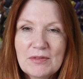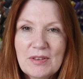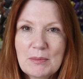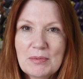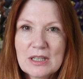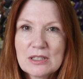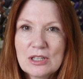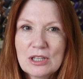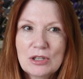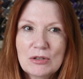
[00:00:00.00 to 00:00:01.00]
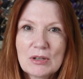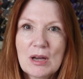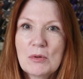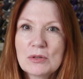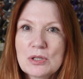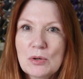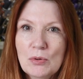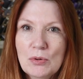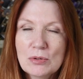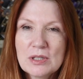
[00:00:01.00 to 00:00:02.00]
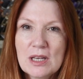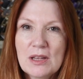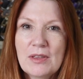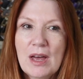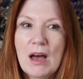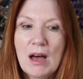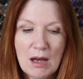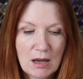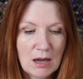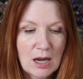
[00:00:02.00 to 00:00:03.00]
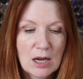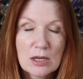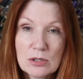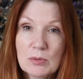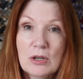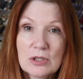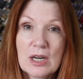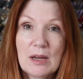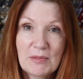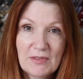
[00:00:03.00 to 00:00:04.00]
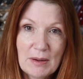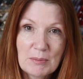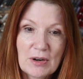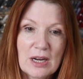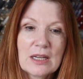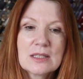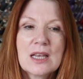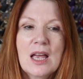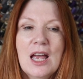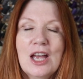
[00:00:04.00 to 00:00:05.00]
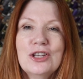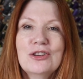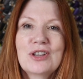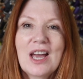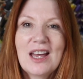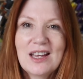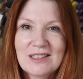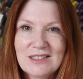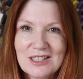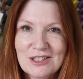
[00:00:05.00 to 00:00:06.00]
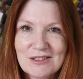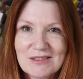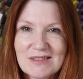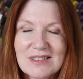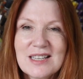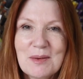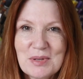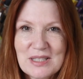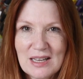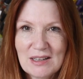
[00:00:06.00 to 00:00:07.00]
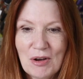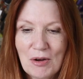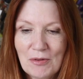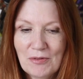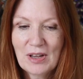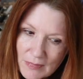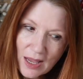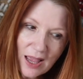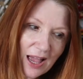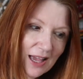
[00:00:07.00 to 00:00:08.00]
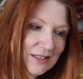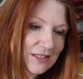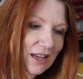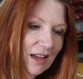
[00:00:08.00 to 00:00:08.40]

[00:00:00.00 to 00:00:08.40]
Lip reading: the fabrics that you go on to order that are Swatch Club fabrics, you get an additional 10% off. And